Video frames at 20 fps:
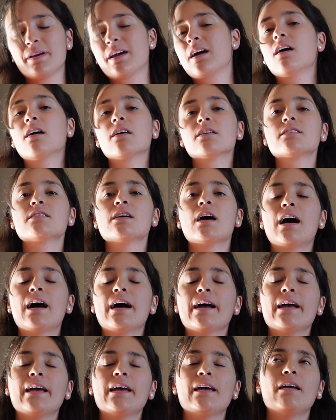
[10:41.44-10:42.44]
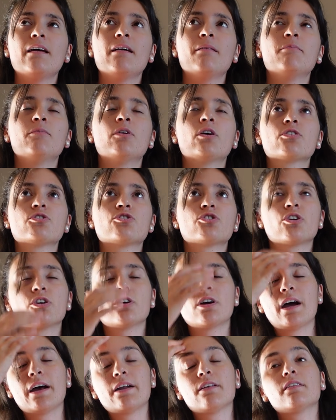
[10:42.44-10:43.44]
because I'm not
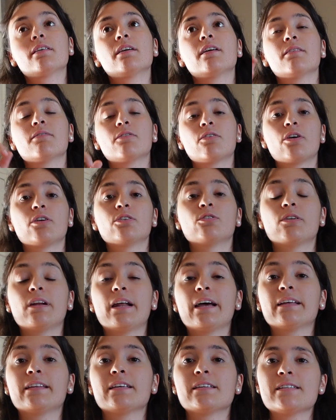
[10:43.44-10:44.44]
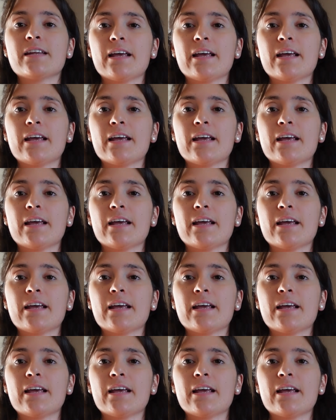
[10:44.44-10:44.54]
sure, I don't think I'm going to like this